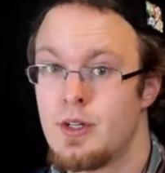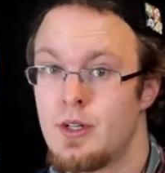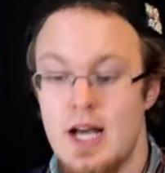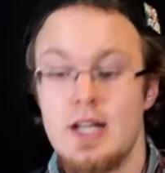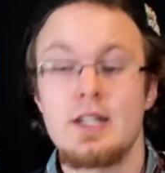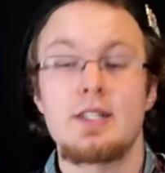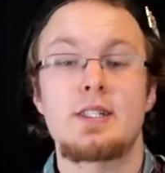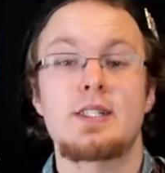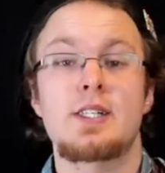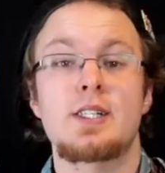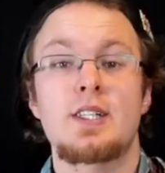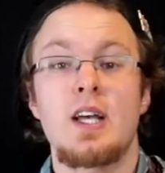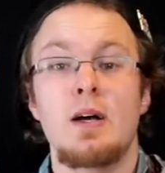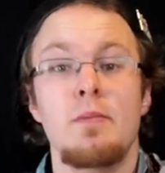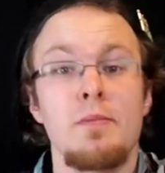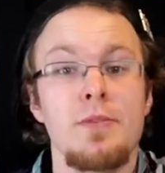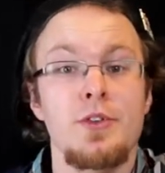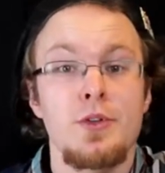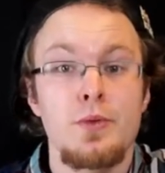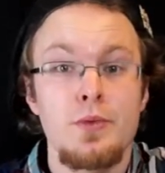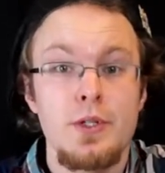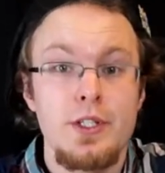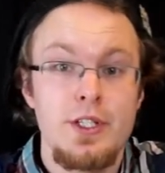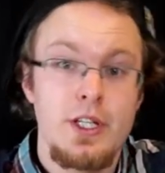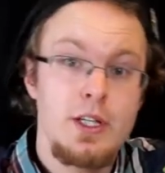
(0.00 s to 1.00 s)
In some
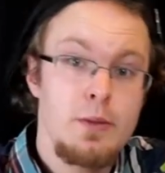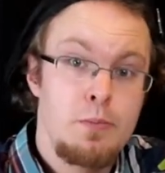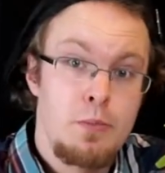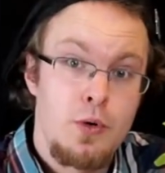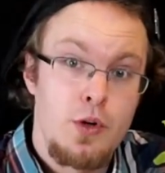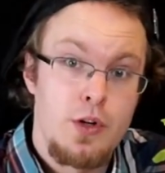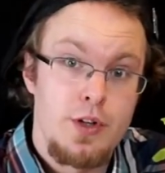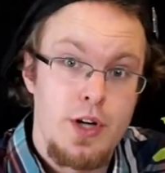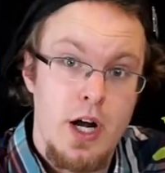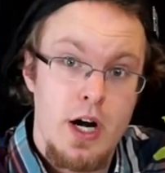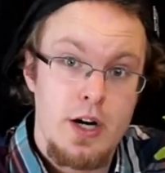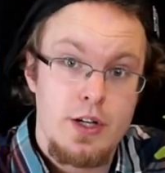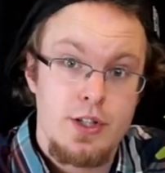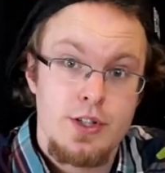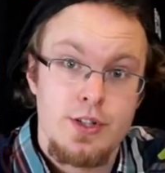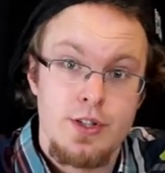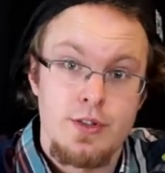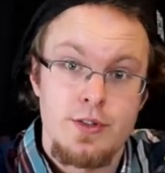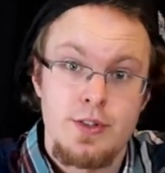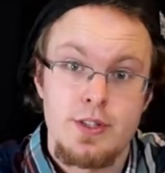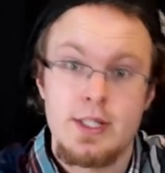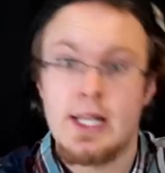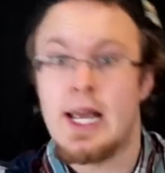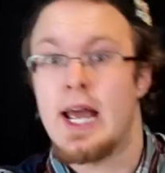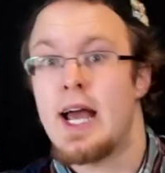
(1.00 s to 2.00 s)
3D
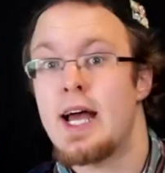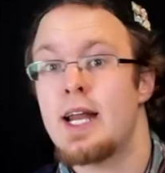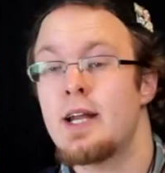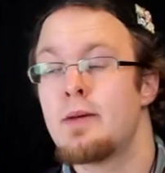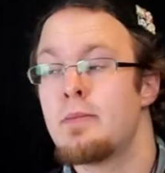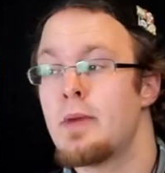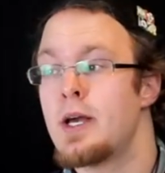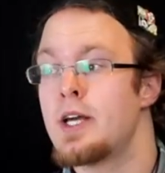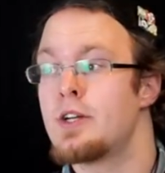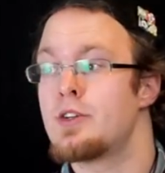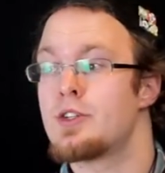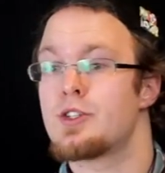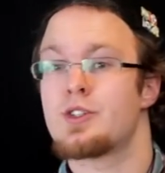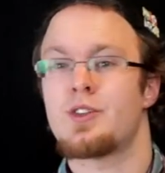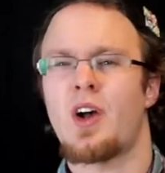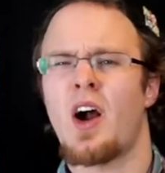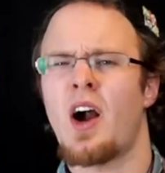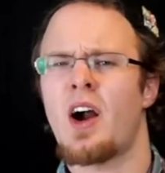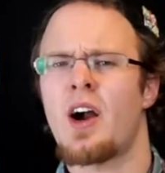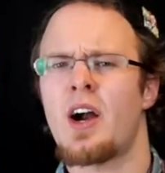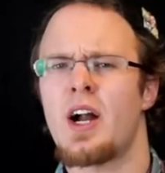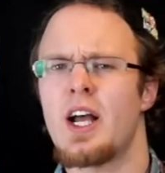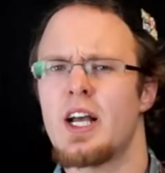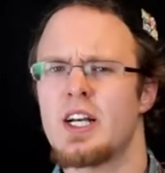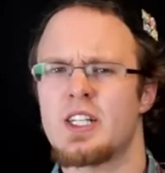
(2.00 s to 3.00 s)
productions, the animators
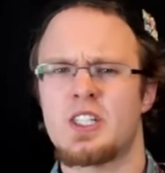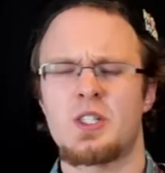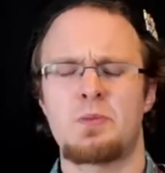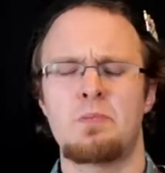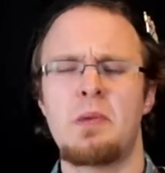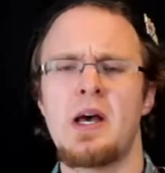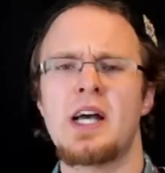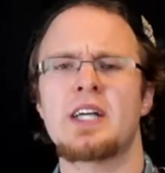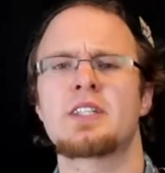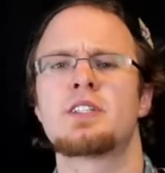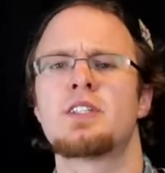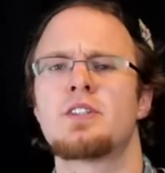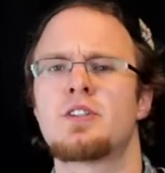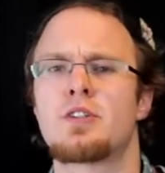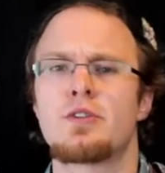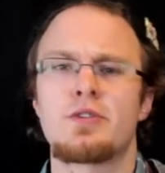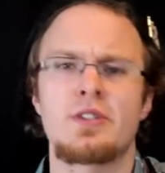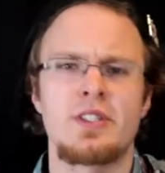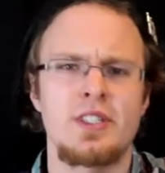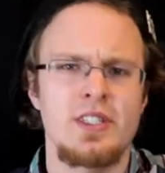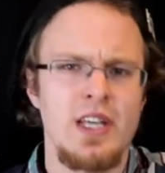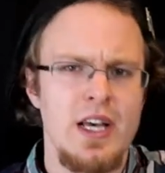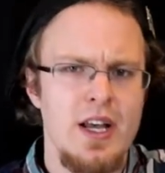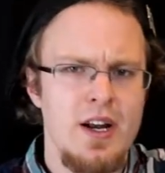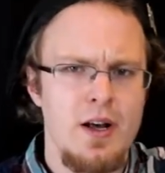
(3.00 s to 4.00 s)
are expected to
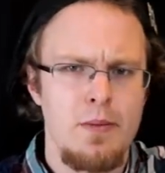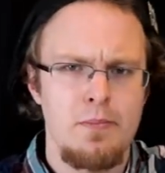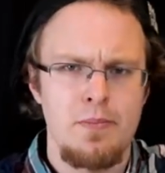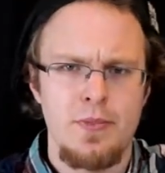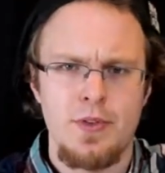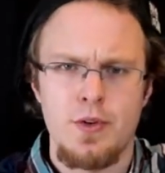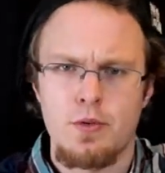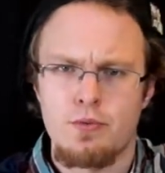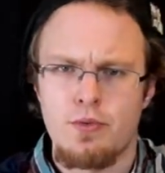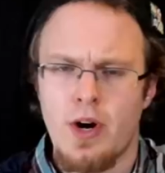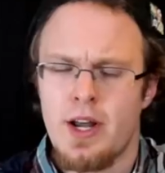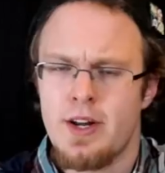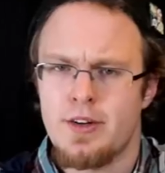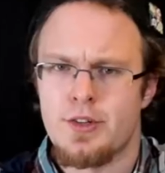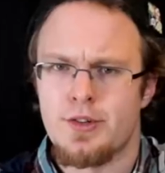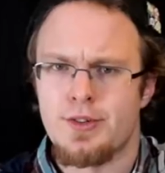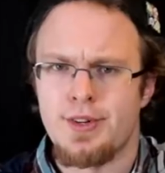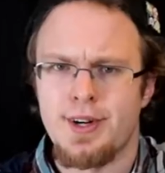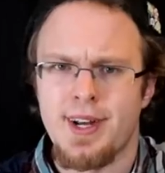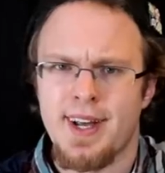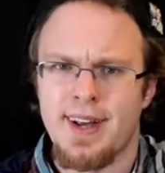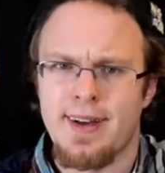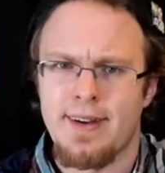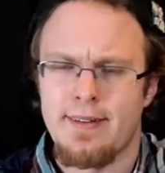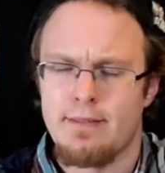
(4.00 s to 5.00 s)
set up the
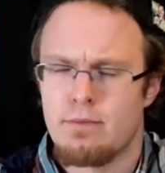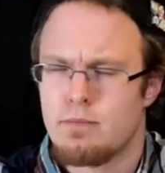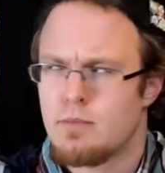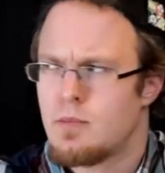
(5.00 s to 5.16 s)
rendering.